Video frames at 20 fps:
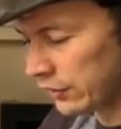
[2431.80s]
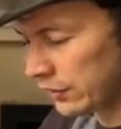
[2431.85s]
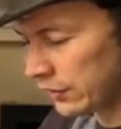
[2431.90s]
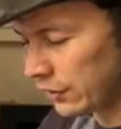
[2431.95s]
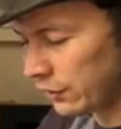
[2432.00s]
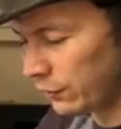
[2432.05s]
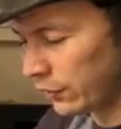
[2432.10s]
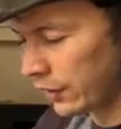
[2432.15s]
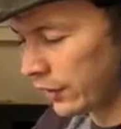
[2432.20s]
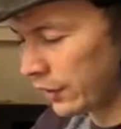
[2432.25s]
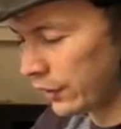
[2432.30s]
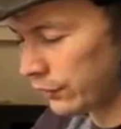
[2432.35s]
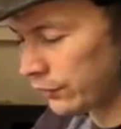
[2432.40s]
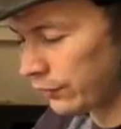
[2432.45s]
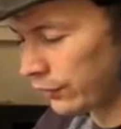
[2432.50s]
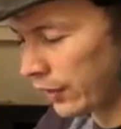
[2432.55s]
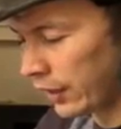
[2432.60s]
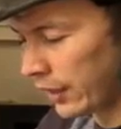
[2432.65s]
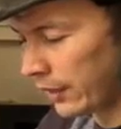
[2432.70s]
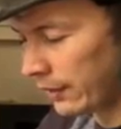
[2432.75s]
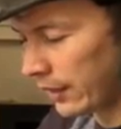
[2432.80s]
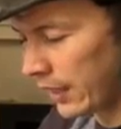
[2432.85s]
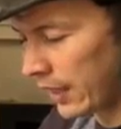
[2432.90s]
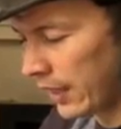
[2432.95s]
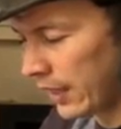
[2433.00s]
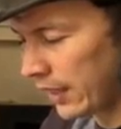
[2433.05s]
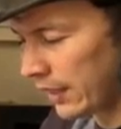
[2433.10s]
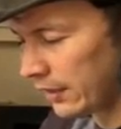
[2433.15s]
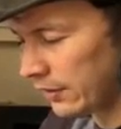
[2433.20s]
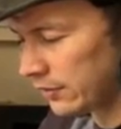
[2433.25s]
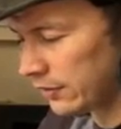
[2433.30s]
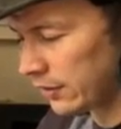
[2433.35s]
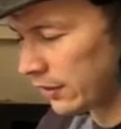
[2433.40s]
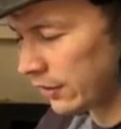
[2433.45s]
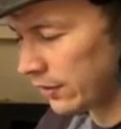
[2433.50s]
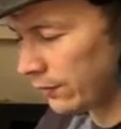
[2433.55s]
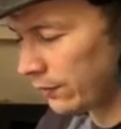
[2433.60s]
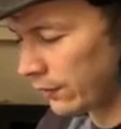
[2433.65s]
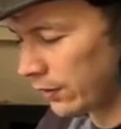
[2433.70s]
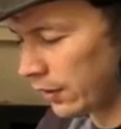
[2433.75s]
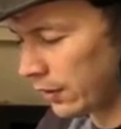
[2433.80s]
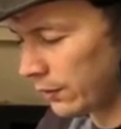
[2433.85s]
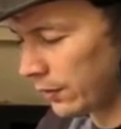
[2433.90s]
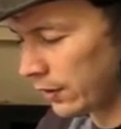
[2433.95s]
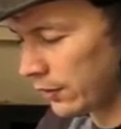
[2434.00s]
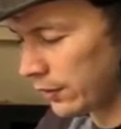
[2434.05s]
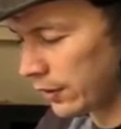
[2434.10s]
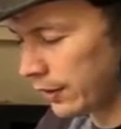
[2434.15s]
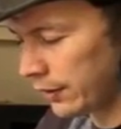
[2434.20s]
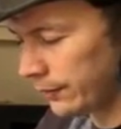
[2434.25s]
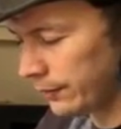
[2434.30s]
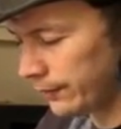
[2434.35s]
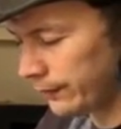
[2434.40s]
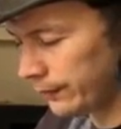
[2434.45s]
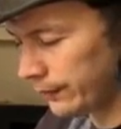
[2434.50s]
single one of those right. Excellent work. Well done.